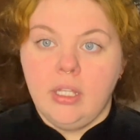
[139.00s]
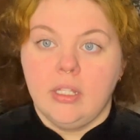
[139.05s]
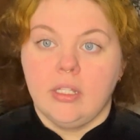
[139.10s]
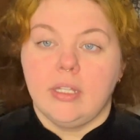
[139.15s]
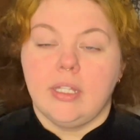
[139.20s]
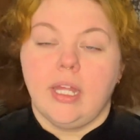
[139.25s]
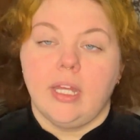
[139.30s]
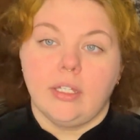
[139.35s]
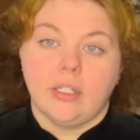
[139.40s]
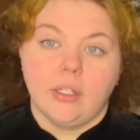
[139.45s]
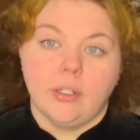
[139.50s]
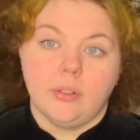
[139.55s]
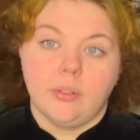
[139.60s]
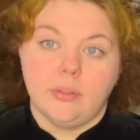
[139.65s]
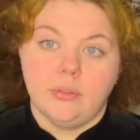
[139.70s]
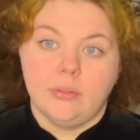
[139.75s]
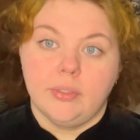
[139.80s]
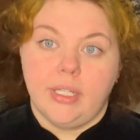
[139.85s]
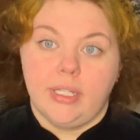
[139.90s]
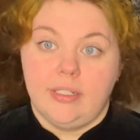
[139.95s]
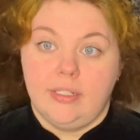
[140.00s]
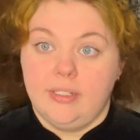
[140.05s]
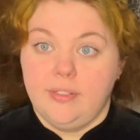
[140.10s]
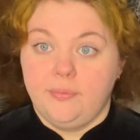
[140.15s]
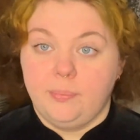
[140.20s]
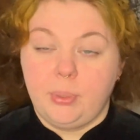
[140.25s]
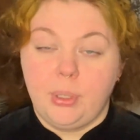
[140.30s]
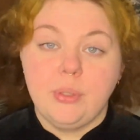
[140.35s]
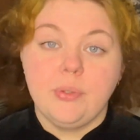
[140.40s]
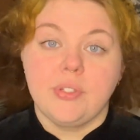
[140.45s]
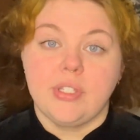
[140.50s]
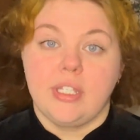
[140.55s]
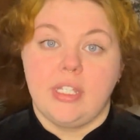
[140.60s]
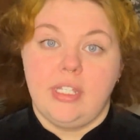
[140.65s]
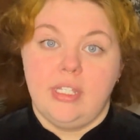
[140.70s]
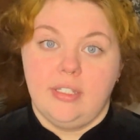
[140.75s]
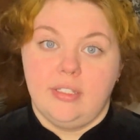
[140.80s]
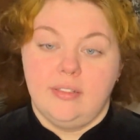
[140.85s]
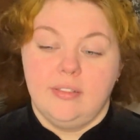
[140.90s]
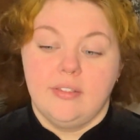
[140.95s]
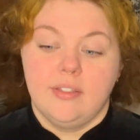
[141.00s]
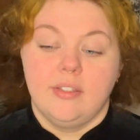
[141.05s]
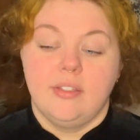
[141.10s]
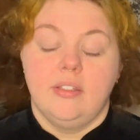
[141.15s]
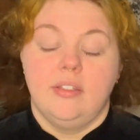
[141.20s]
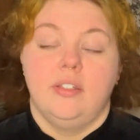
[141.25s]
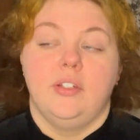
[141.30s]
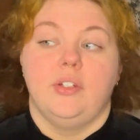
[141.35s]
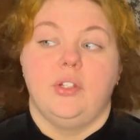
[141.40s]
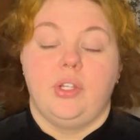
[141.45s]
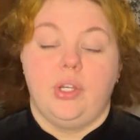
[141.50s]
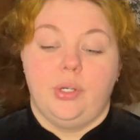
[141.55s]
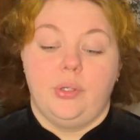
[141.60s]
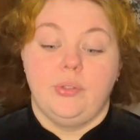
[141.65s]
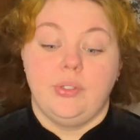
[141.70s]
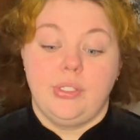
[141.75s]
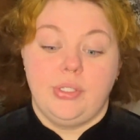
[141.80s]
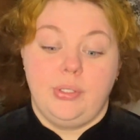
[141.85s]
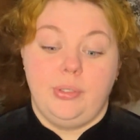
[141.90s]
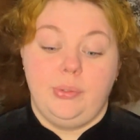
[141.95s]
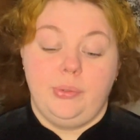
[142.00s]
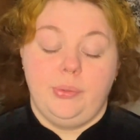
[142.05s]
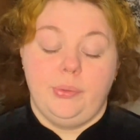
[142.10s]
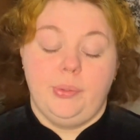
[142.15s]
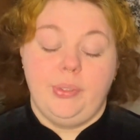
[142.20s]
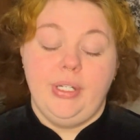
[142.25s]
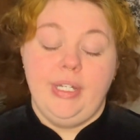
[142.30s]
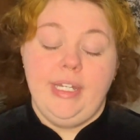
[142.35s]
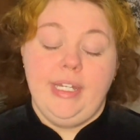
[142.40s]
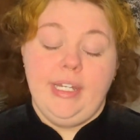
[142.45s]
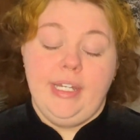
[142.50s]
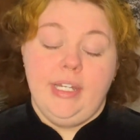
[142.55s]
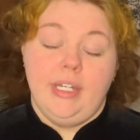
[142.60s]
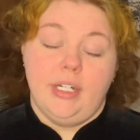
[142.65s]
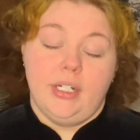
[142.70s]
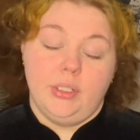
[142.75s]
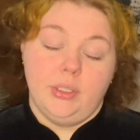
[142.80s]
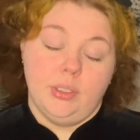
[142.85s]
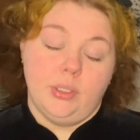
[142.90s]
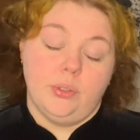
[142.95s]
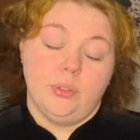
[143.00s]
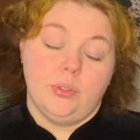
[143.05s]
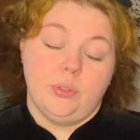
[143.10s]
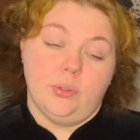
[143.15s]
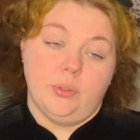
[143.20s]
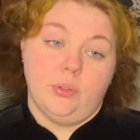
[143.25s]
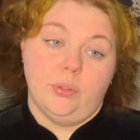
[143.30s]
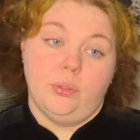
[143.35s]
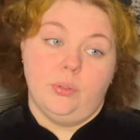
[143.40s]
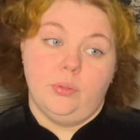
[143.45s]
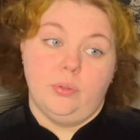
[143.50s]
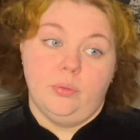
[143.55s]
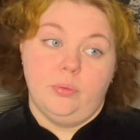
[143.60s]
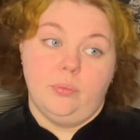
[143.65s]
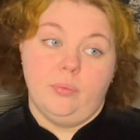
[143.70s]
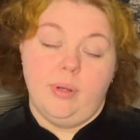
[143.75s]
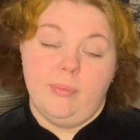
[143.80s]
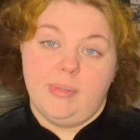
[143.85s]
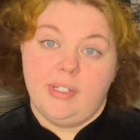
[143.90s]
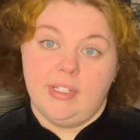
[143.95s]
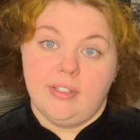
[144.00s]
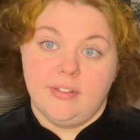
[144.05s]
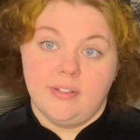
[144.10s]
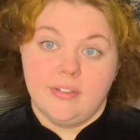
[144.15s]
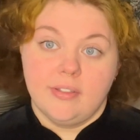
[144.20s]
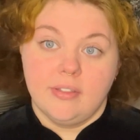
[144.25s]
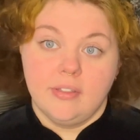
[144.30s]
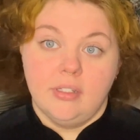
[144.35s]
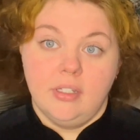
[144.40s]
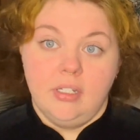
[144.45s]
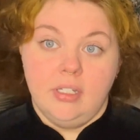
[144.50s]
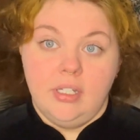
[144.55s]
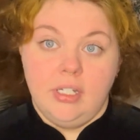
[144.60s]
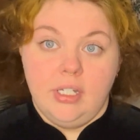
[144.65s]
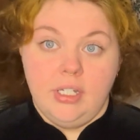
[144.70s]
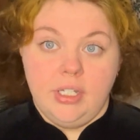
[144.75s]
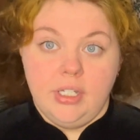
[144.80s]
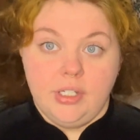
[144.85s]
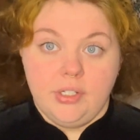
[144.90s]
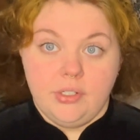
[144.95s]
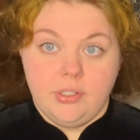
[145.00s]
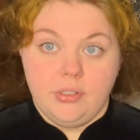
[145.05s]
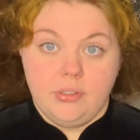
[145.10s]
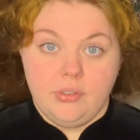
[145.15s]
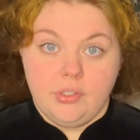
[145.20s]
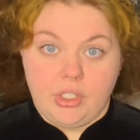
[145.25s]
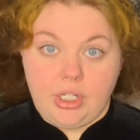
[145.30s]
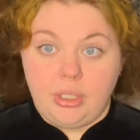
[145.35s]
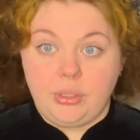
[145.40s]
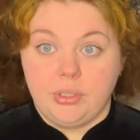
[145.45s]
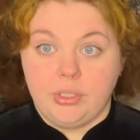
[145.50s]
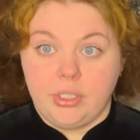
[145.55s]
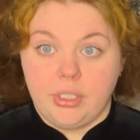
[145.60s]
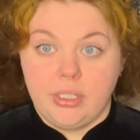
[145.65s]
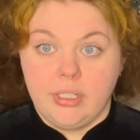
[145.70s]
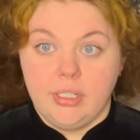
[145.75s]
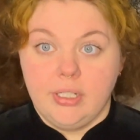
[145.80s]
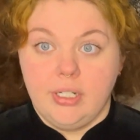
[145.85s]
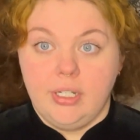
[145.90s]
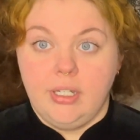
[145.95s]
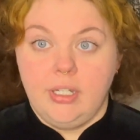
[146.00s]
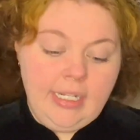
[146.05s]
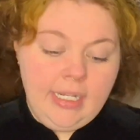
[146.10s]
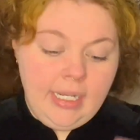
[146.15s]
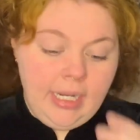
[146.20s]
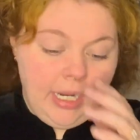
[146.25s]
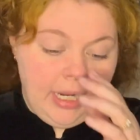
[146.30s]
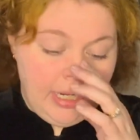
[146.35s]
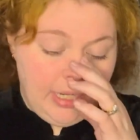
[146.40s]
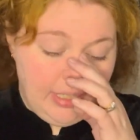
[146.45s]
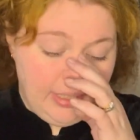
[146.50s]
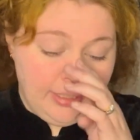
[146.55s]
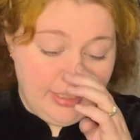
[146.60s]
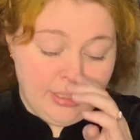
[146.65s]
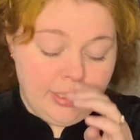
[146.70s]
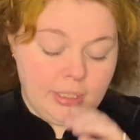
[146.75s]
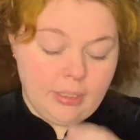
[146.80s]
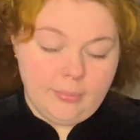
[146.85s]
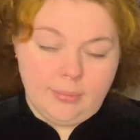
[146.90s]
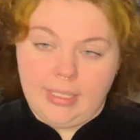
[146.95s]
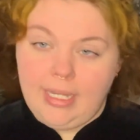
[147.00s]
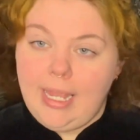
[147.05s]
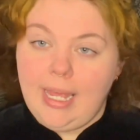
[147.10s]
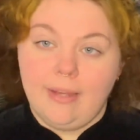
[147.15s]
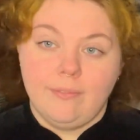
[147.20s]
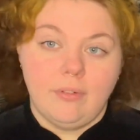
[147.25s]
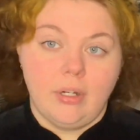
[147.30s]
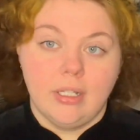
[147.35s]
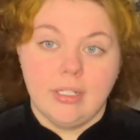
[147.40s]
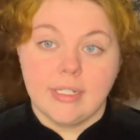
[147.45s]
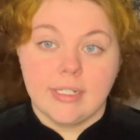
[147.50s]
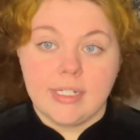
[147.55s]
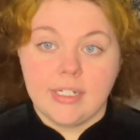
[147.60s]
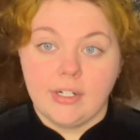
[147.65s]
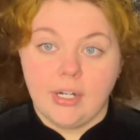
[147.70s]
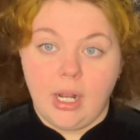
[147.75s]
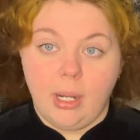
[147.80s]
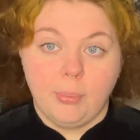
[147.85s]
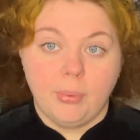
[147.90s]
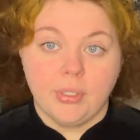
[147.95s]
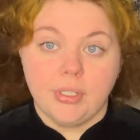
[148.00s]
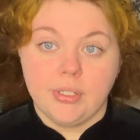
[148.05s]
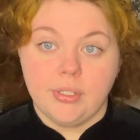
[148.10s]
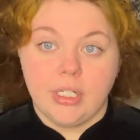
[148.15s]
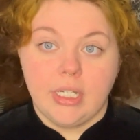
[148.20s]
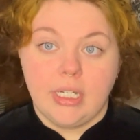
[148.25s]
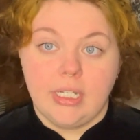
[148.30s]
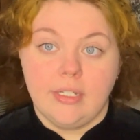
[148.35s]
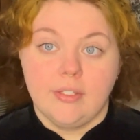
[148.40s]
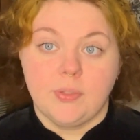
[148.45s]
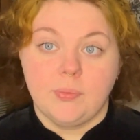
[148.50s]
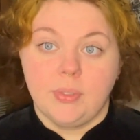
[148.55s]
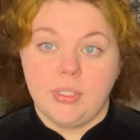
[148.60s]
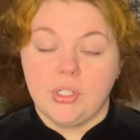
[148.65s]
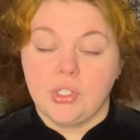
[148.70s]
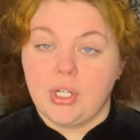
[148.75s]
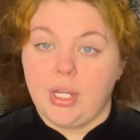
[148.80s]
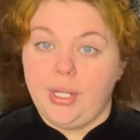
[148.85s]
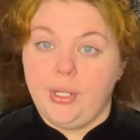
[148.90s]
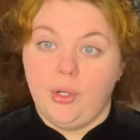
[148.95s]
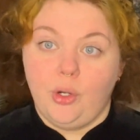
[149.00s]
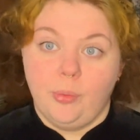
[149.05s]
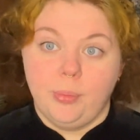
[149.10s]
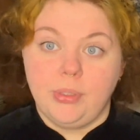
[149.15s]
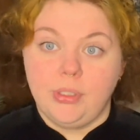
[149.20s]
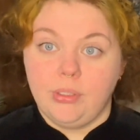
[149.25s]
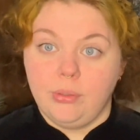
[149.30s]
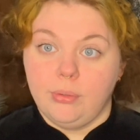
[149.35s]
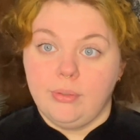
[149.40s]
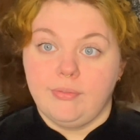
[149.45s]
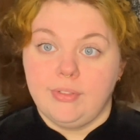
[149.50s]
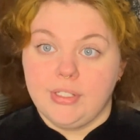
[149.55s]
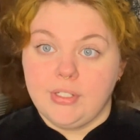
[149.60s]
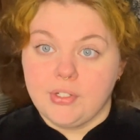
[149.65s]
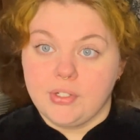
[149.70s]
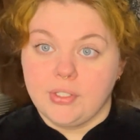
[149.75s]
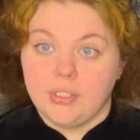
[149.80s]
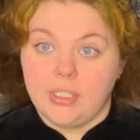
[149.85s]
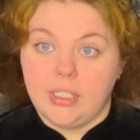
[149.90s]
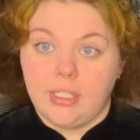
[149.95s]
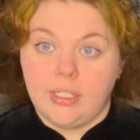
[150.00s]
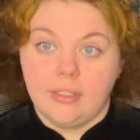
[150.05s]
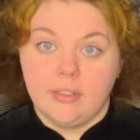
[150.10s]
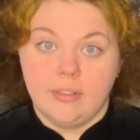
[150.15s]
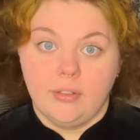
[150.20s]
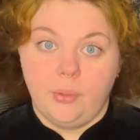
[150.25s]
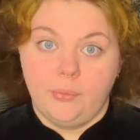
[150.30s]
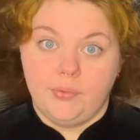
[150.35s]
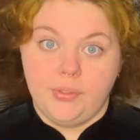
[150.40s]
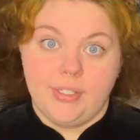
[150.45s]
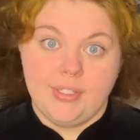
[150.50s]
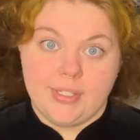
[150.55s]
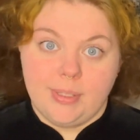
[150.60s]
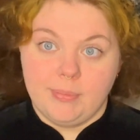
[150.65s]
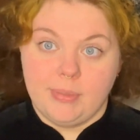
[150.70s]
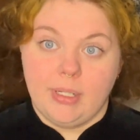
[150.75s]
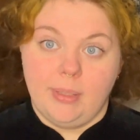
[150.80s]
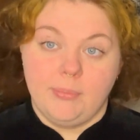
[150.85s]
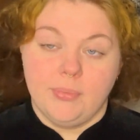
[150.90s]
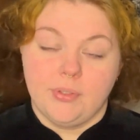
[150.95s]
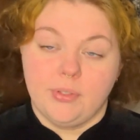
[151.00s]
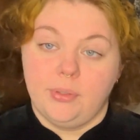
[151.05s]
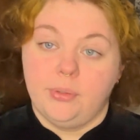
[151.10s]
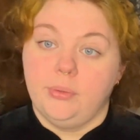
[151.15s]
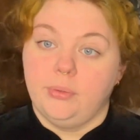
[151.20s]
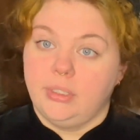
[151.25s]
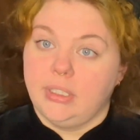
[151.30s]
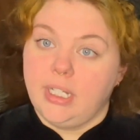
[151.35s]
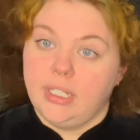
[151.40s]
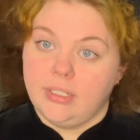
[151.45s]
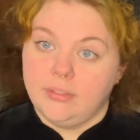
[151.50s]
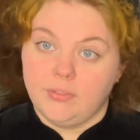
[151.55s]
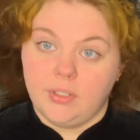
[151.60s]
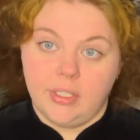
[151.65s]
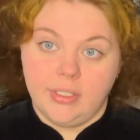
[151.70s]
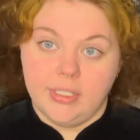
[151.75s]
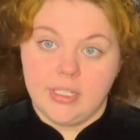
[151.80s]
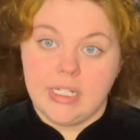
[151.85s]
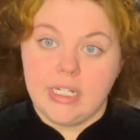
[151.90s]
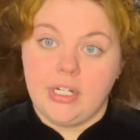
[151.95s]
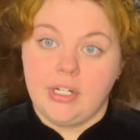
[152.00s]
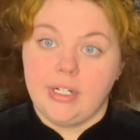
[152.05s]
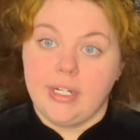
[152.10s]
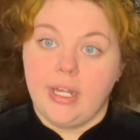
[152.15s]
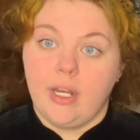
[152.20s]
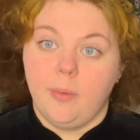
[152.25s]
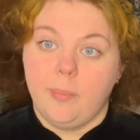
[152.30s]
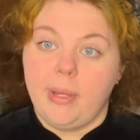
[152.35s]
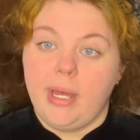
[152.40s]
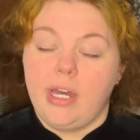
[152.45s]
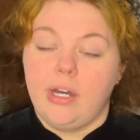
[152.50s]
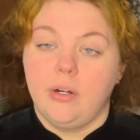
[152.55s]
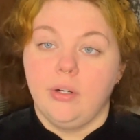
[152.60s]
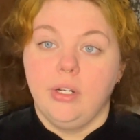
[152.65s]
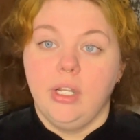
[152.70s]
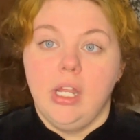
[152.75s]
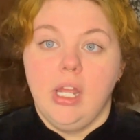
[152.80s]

that the proceeds go to a local women's shelter. They have volunteer opportunities, which I hope to do eventually, hopefully sometime soon, kind of volunteer and help out.